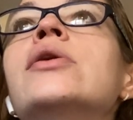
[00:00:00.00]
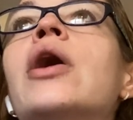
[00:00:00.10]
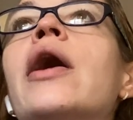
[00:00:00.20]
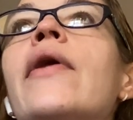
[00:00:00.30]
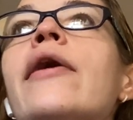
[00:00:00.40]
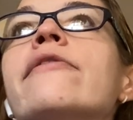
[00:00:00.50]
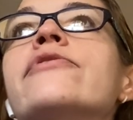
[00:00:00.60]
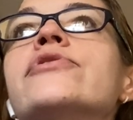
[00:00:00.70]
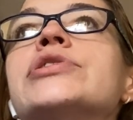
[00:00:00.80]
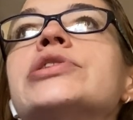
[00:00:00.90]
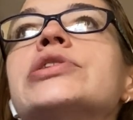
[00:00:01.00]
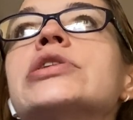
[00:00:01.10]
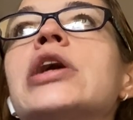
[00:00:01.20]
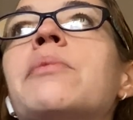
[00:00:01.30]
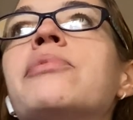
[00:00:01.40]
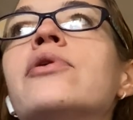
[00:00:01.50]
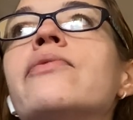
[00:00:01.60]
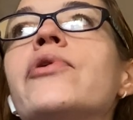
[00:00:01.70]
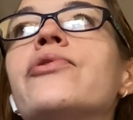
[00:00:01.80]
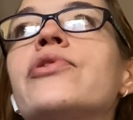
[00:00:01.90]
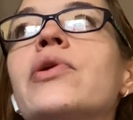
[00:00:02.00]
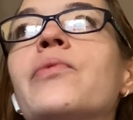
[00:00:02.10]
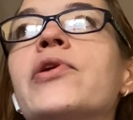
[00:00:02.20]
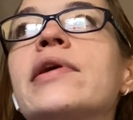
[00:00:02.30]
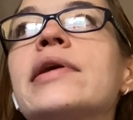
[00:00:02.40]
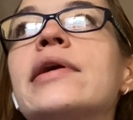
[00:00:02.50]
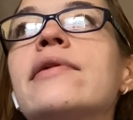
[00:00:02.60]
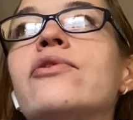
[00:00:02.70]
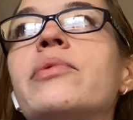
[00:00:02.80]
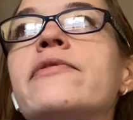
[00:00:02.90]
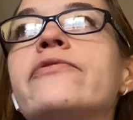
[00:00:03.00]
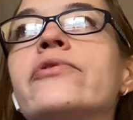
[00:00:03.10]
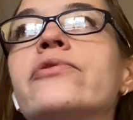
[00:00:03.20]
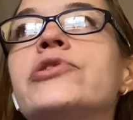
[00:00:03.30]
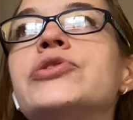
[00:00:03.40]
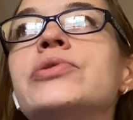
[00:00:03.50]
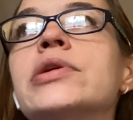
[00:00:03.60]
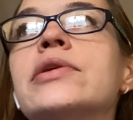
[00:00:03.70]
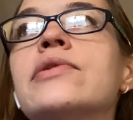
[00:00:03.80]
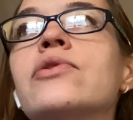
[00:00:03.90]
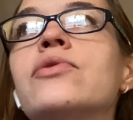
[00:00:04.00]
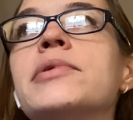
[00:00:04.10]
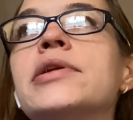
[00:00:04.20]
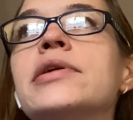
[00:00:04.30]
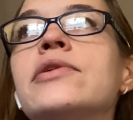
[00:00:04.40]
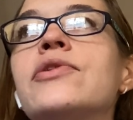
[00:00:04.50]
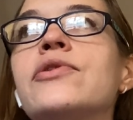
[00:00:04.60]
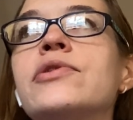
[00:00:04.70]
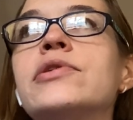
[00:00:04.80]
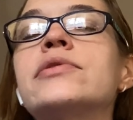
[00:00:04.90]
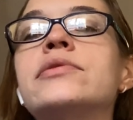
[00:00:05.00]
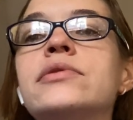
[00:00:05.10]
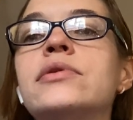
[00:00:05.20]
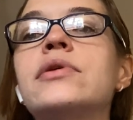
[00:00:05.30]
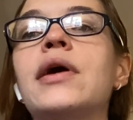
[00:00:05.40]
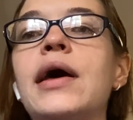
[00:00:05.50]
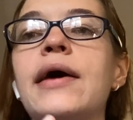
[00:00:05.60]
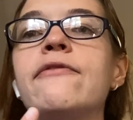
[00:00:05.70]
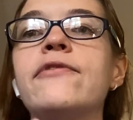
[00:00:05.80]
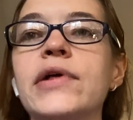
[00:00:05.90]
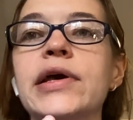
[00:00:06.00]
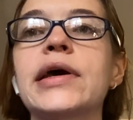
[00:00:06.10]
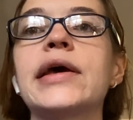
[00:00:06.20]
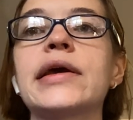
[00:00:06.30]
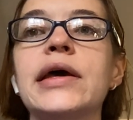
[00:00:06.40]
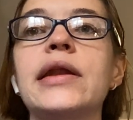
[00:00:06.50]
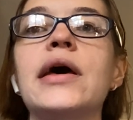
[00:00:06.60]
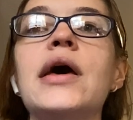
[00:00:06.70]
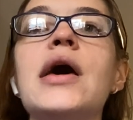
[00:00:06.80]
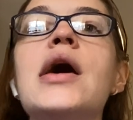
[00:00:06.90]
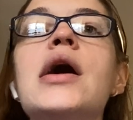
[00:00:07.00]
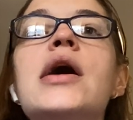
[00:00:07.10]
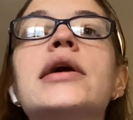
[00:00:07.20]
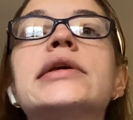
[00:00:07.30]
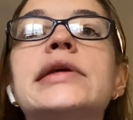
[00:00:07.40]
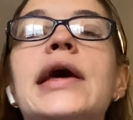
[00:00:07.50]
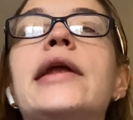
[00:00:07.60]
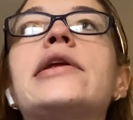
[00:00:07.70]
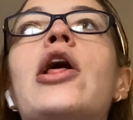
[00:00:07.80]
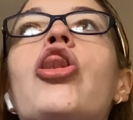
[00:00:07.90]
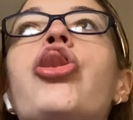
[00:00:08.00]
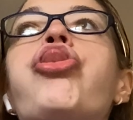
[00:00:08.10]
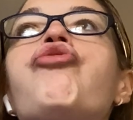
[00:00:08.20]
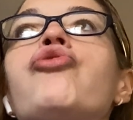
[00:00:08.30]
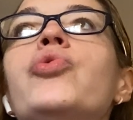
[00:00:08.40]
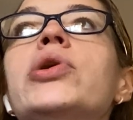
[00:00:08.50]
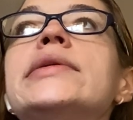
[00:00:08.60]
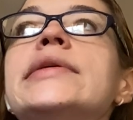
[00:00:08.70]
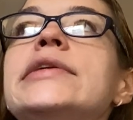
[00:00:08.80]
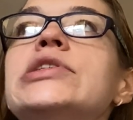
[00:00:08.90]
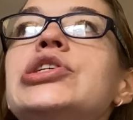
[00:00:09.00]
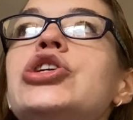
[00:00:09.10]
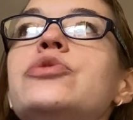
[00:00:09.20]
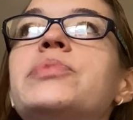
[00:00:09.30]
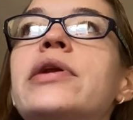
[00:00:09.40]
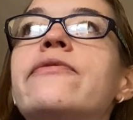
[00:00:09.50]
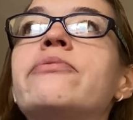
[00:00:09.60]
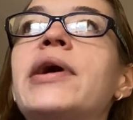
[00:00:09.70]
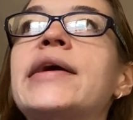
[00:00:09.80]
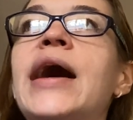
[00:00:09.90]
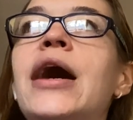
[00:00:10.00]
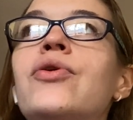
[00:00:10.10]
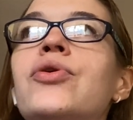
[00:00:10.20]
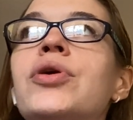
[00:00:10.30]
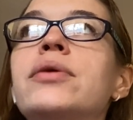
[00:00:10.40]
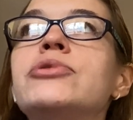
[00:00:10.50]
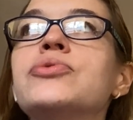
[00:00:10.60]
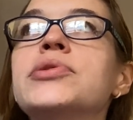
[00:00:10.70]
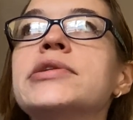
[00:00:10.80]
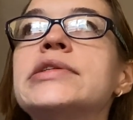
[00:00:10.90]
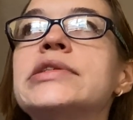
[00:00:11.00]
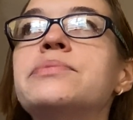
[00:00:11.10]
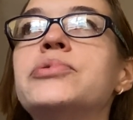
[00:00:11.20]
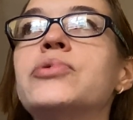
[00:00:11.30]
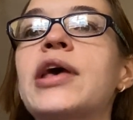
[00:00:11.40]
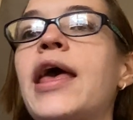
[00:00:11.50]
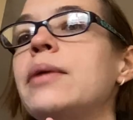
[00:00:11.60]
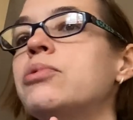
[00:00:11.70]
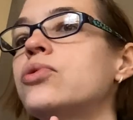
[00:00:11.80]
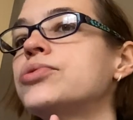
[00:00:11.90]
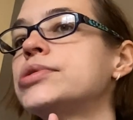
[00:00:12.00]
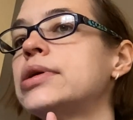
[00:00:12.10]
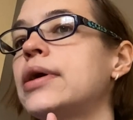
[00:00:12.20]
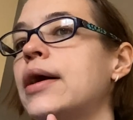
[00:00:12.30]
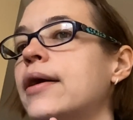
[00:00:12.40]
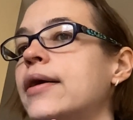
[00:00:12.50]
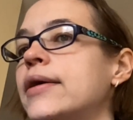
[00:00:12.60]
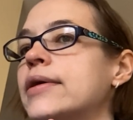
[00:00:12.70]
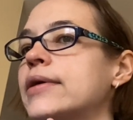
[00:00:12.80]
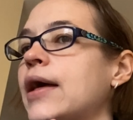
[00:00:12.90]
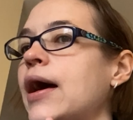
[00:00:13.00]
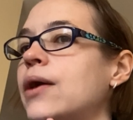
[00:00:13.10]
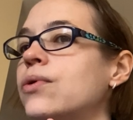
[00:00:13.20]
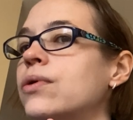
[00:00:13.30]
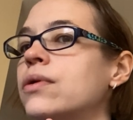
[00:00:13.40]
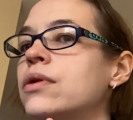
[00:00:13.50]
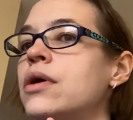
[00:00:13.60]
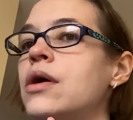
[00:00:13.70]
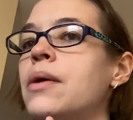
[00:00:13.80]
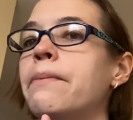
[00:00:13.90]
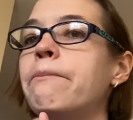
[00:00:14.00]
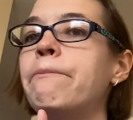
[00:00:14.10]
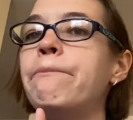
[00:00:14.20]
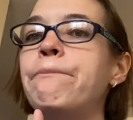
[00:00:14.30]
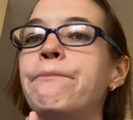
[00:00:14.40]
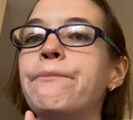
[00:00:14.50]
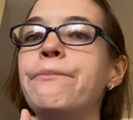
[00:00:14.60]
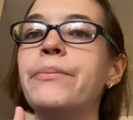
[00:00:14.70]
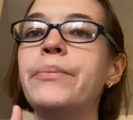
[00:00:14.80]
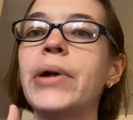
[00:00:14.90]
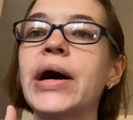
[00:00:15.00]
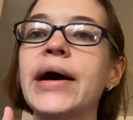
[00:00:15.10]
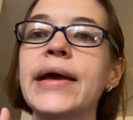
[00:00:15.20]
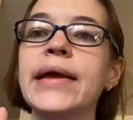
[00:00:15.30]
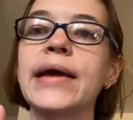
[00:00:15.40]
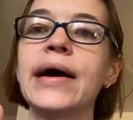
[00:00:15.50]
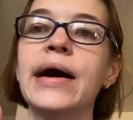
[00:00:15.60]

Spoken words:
on that first couple of rows, and then once I get a little bit further into it, it gets a little bit easier, and I feel like I can get through it easier. But for my cowl, I'm doing this simple cabled cowl by